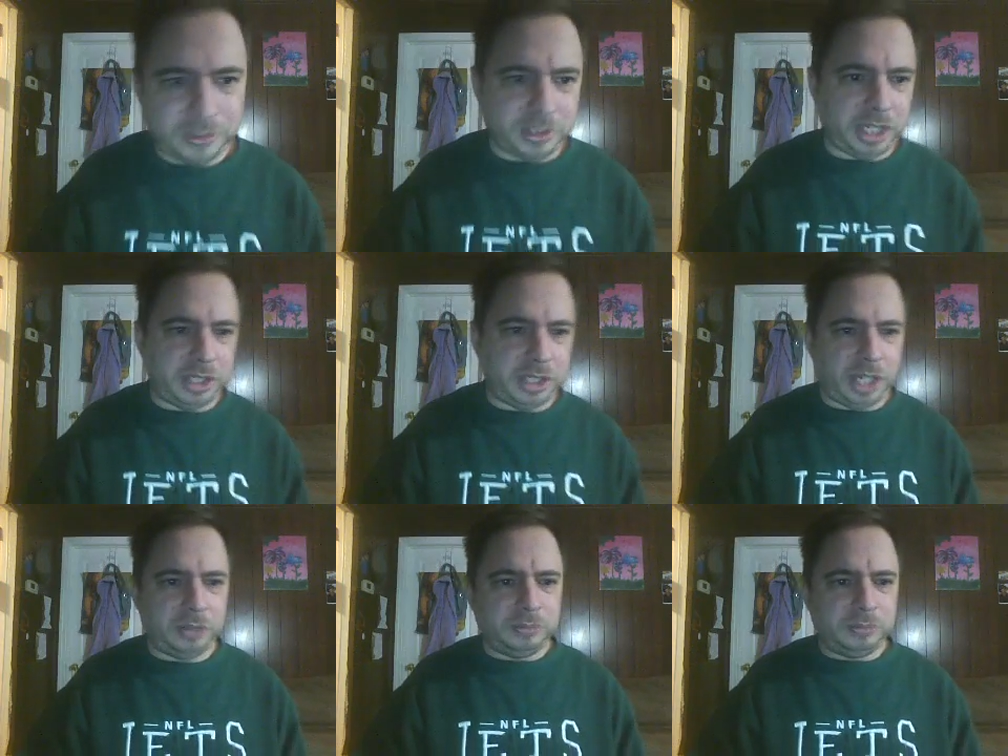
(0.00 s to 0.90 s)
ten
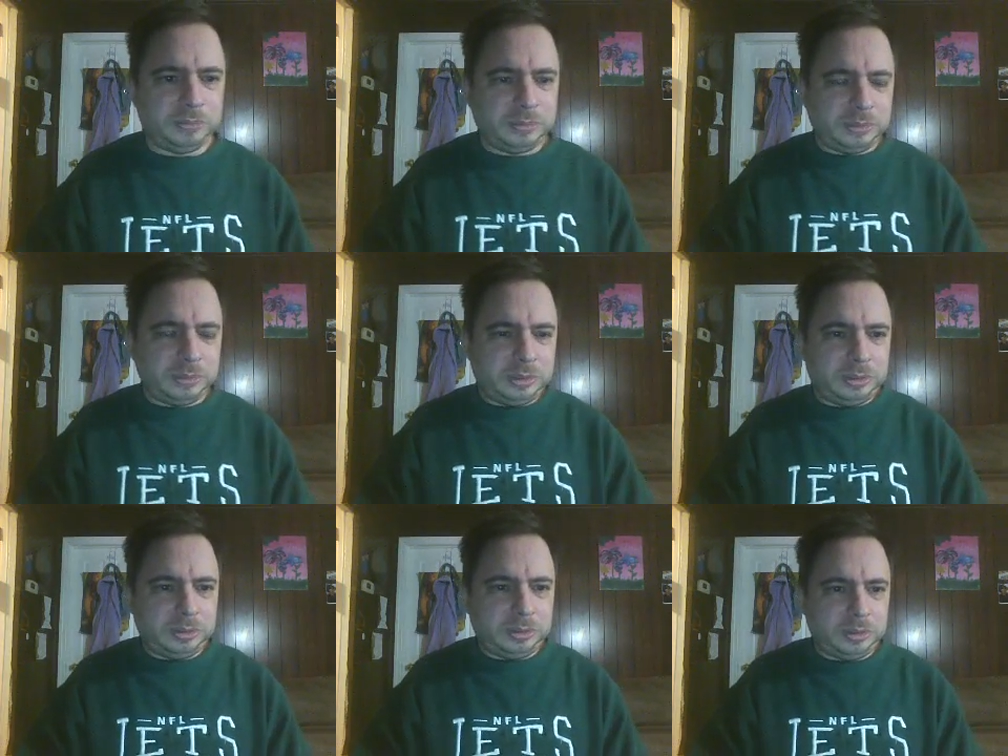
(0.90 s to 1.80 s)
count,
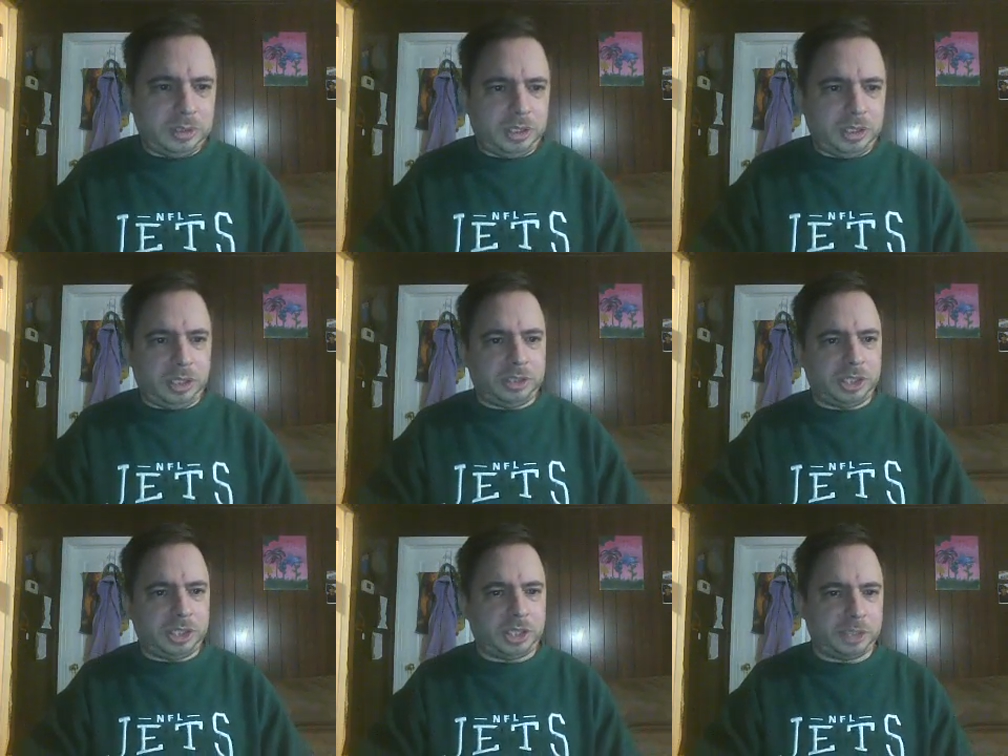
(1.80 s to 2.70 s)
and uh,
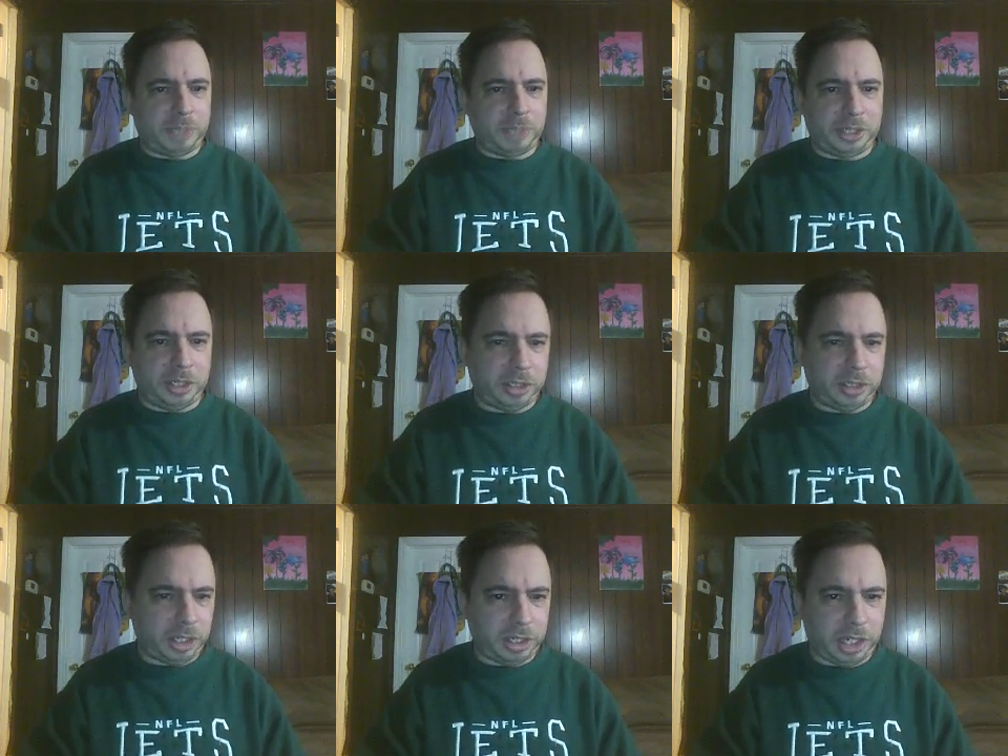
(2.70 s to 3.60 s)
Tessa gets back in at
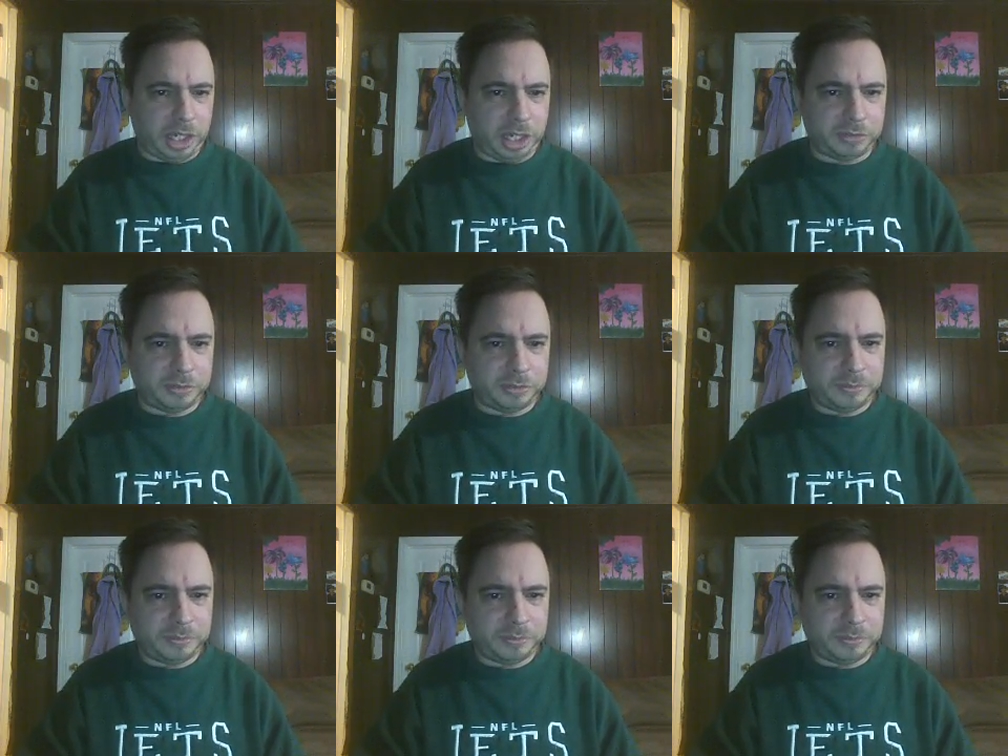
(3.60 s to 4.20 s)
nine and a half.